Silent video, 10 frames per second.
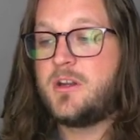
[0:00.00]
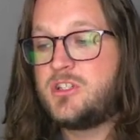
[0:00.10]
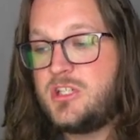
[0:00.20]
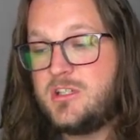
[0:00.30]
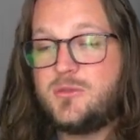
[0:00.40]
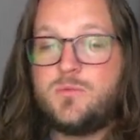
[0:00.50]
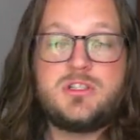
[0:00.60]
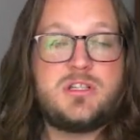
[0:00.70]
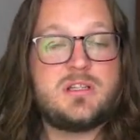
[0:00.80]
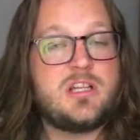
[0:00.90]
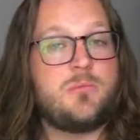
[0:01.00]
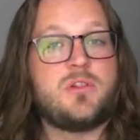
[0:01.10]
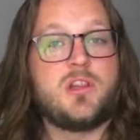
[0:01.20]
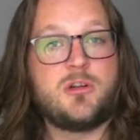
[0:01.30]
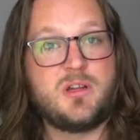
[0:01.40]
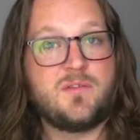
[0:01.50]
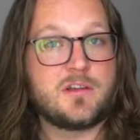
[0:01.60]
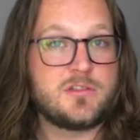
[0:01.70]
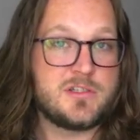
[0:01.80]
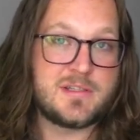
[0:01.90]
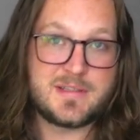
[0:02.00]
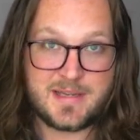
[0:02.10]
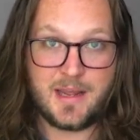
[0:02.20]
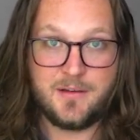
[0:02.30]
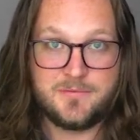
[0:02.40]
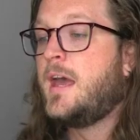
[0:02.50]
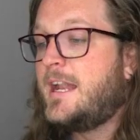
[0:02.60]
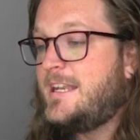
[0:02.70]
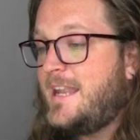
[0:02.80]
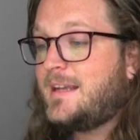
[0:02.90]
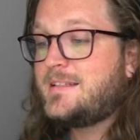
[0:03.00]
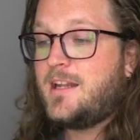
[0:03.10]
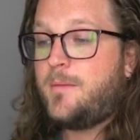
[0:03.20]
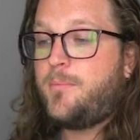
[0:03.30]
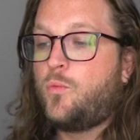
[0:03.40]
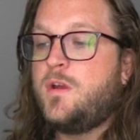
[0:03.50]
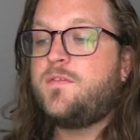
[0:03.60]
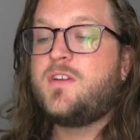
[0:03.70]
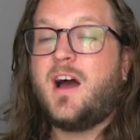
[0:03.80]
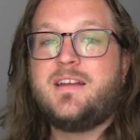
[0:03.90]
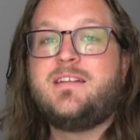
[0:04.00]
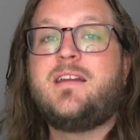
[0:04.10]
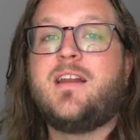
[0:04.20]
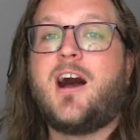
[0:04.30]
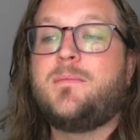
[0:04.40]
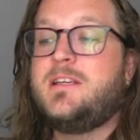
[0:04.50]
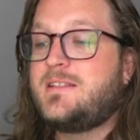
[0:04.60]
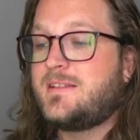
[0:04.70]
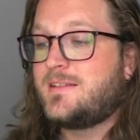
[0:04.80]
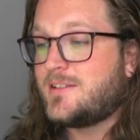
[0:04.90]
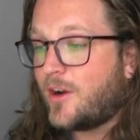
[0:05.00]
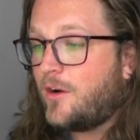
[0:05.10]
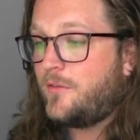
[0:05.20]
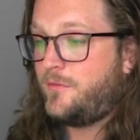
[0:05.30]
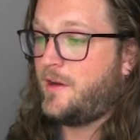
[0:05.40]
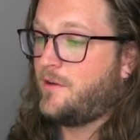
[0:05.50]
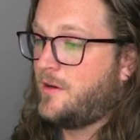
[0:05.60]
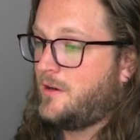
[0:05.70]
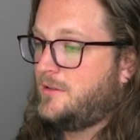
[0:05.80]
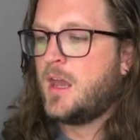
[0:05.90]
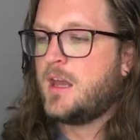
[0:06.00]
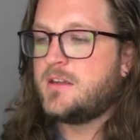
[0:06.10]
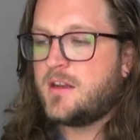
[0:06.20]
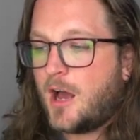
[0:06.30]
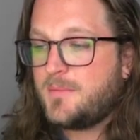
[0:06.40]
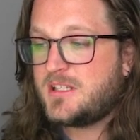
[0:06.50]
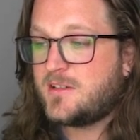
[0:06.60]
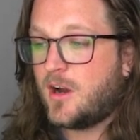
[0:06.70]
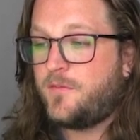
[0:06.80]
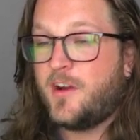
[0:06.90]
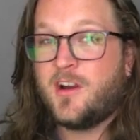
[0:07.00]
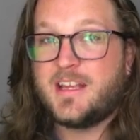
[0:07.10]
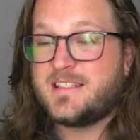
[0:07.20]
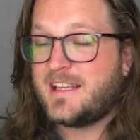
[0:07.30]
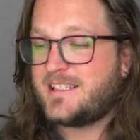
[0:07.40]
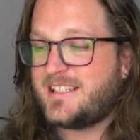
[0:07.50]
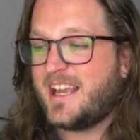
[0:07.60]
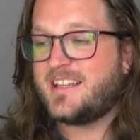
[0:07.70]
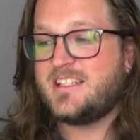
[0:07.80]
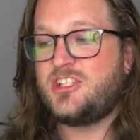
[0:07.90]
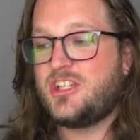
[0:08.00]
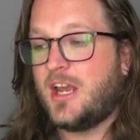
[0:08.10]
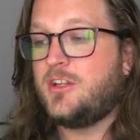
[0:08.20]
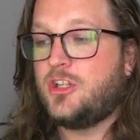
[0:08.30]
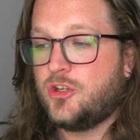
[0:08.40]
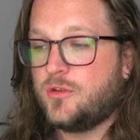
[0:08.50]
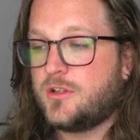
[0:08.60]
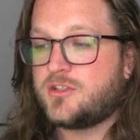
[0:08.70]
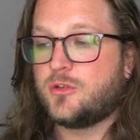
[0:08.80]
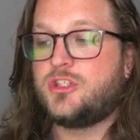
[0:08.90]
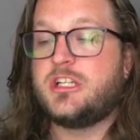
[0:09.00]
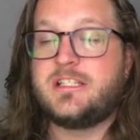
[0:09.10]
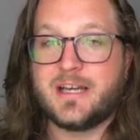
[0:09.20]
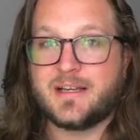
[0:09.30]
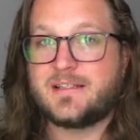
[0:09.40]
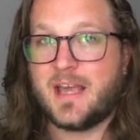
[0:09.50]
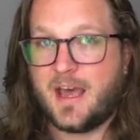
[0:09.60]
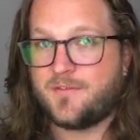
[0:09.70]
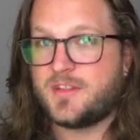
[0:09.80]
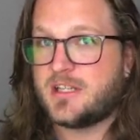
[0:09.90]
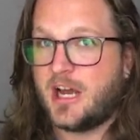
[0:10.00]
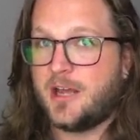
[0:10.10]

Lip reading: a shield, which does help with a little bit of extra sustain. Next up, we've got Nanami Starfarer. Nanami Starfarer is a 2nd gen unit, so she does have the time